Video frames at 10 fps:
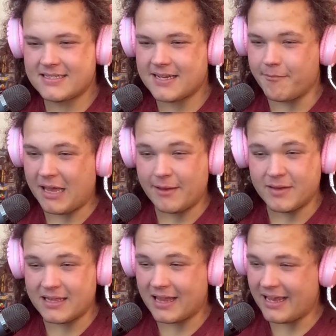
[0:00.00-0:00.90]
to
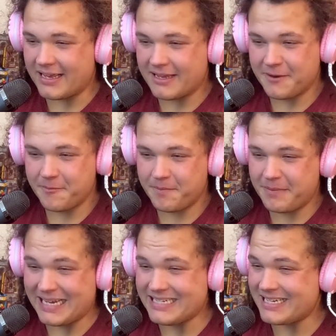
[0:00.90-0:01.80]
maybe
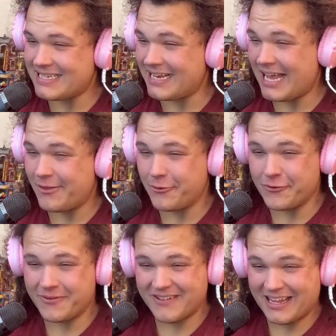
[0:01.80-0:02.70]
piece it
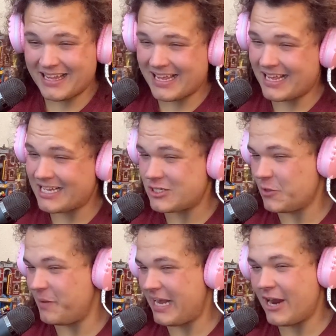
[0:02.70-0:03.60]
together,
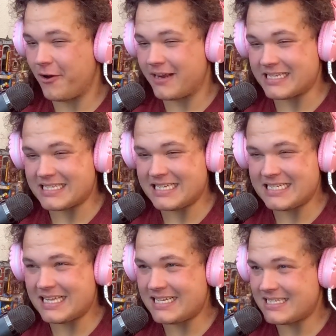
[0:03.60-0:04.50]
assuming Erica
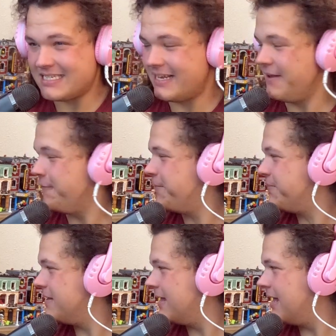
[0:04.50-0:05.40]
sees this.
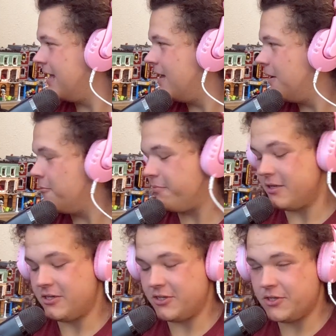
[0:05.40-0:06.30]

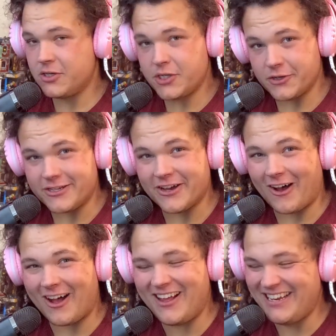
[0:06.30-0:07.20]
But good
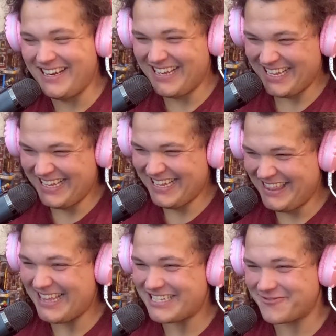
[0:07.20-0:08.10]
God,
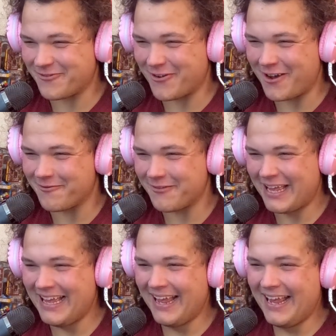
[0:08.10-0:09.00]
that's rough.
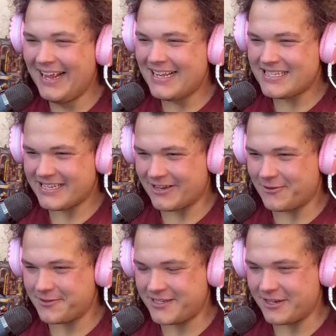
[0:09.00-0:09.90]

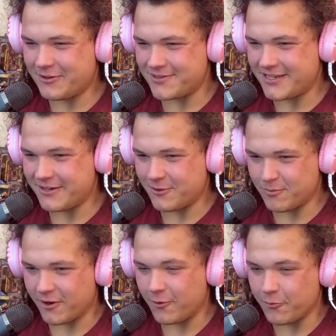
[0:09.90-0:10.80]
Tickle,
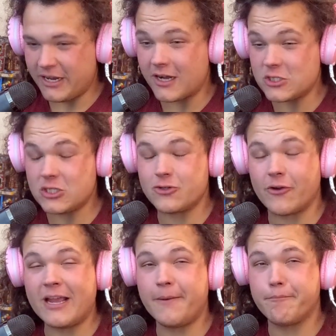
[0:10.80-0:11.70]
bro. We got
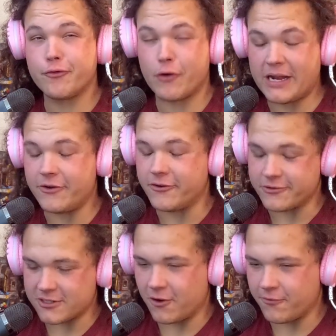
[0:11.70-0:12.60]
straight
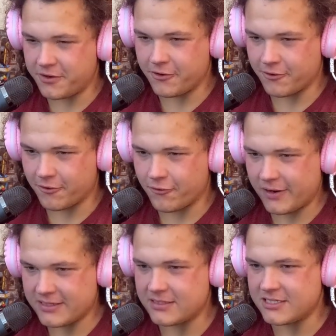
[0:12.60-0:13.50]
predators over here on
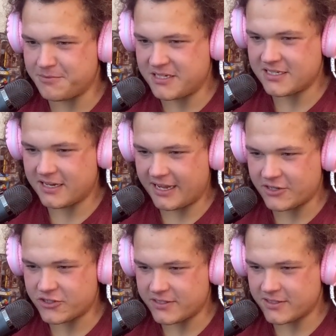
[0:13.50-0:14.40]
Craigslist
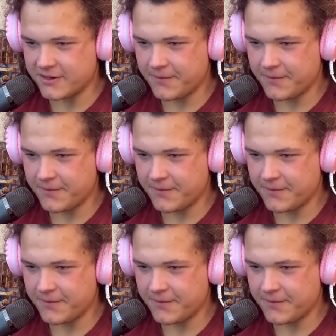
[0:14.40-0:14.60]
misconnections.